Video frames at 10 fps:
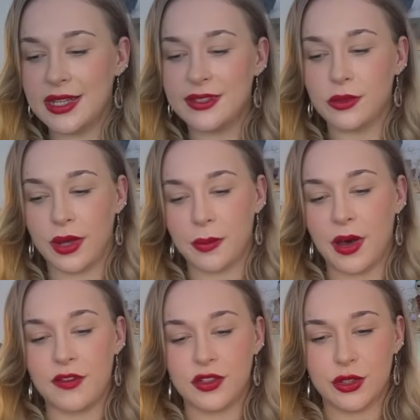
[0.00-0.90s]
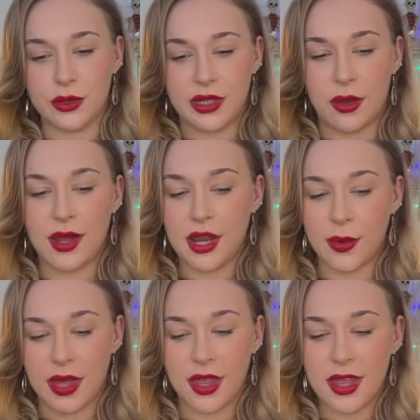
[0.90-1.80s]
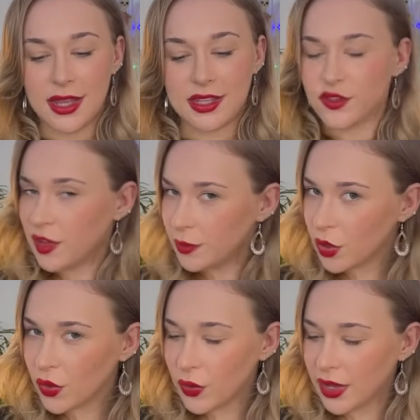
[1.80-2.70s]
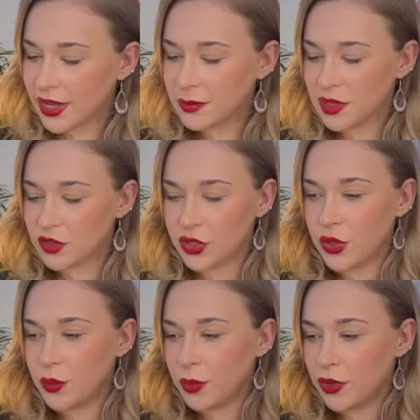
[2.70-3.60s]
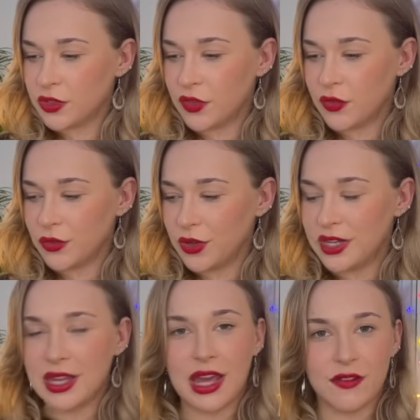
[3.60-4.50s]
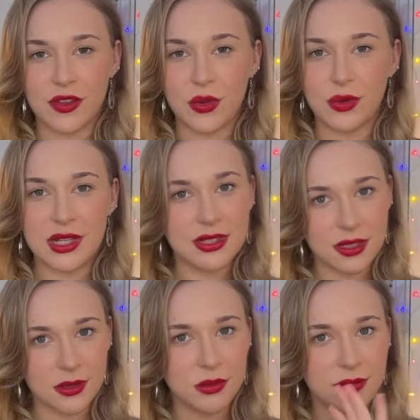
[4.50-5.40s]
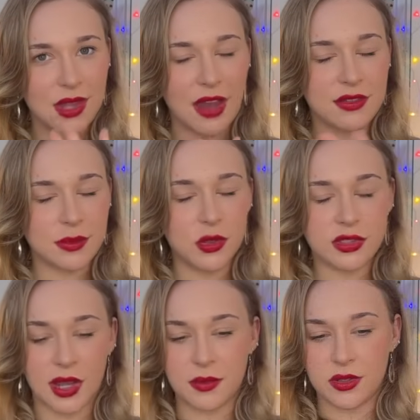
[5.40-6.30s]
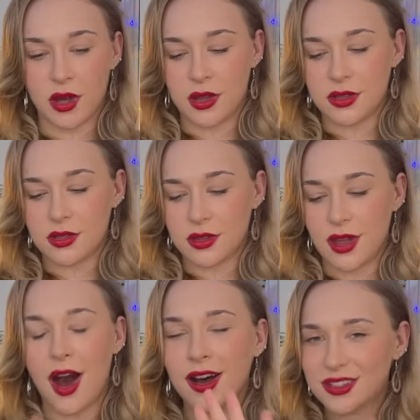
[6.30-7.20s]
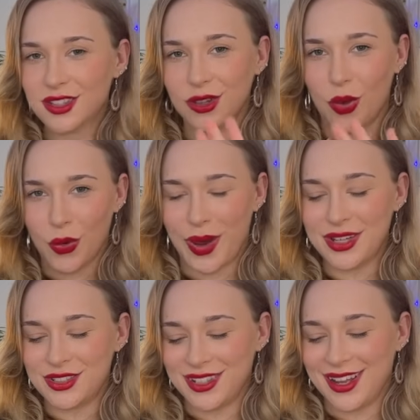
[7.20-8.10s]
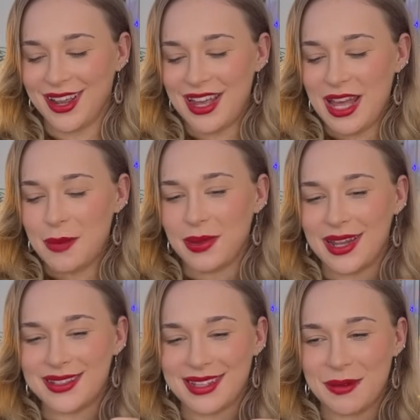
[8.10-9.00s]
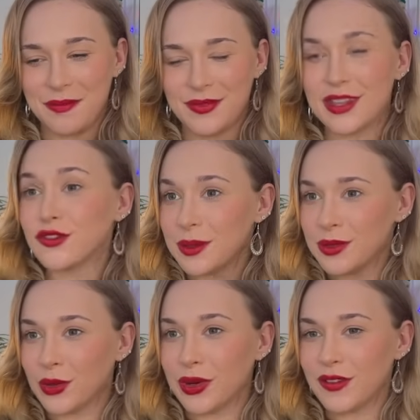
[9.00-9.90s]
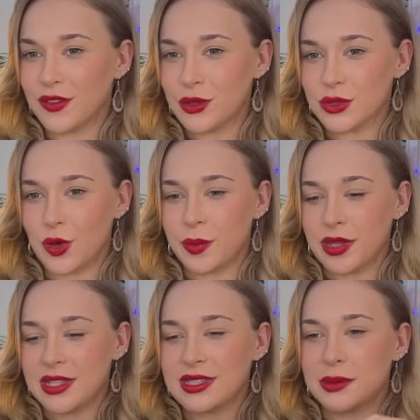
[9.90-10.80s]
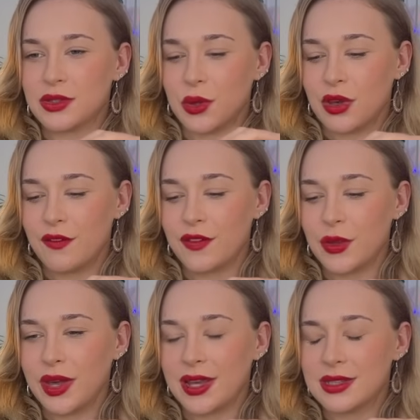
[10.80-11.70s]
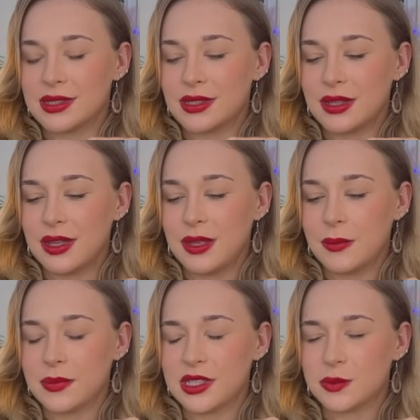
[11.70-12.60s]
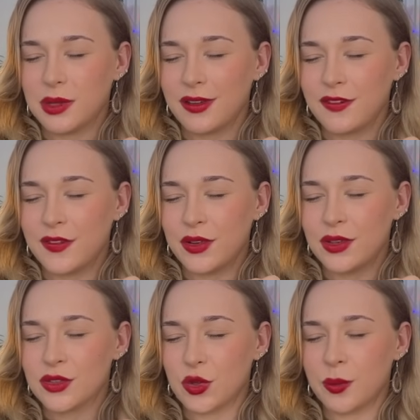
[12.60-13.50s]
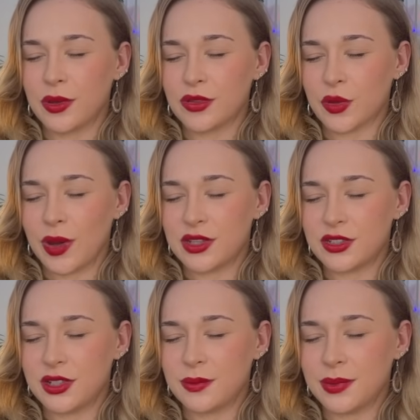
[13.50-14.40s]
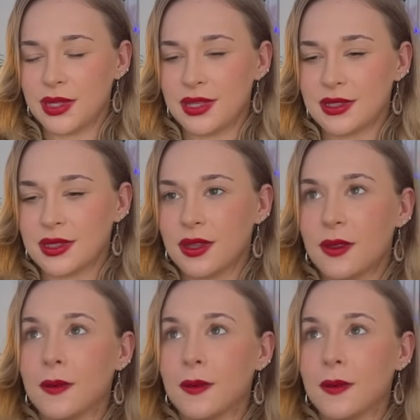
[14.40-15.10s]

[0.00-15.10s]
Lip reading: it is the right path to go down. Anyway, let's flip your coin. Make sure you pause the reading if you need to have some more time to ask your question. But let's flip the coin for you, Scorpio. Let's see what's going on for you guys. Please bring it for Scorpio's question, please.